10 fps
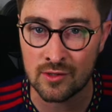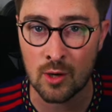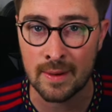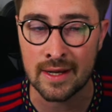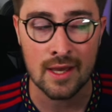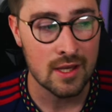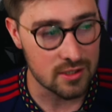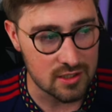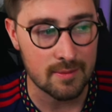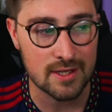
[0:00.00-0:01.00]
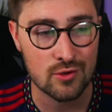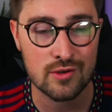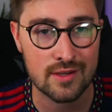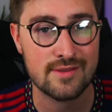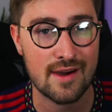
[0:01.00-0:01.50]
comment, just to make sure you
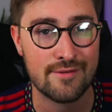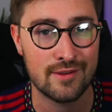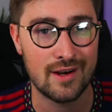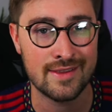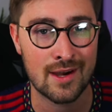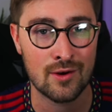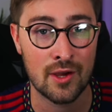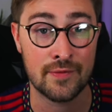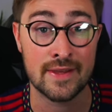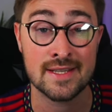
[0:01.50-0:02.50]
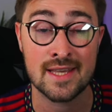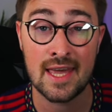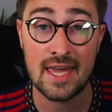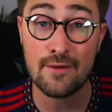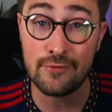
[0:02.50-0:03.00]
can definitely download this.
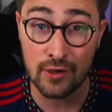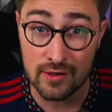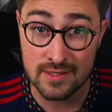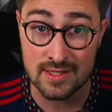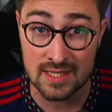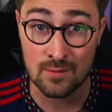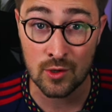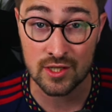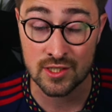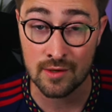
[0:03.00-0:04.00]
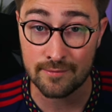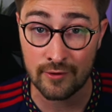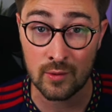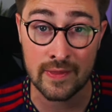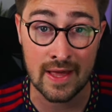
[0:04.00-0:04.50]
If you go to the Steam Workshop
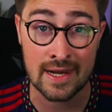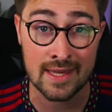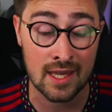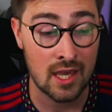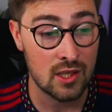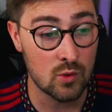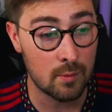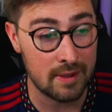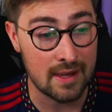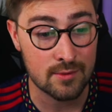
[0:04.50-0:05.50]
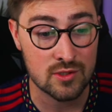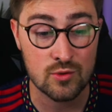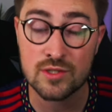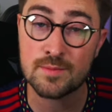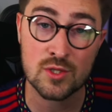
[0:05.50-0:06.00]
following that link, you will be able to
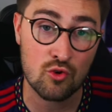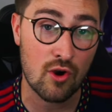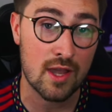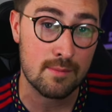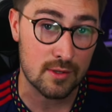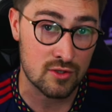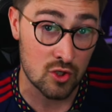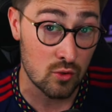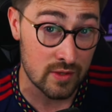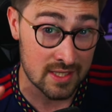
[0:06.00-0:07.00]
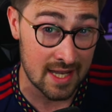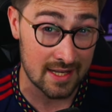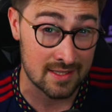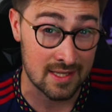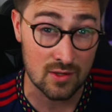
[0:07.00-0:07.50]
subscribe to the
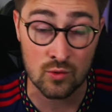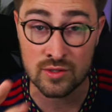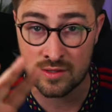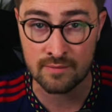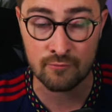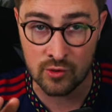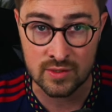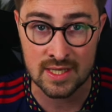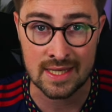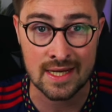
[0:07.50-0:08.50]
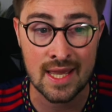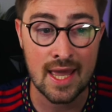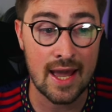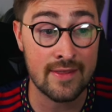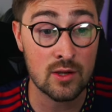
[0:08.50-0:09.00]
tactic or to the routine,
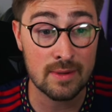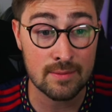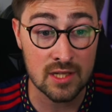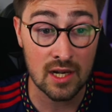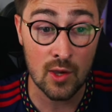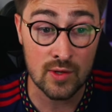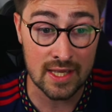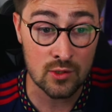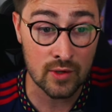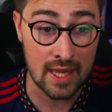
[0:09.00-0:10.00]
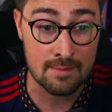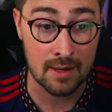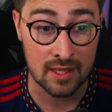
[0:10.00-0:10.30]
and then you'll be able to load it in your game by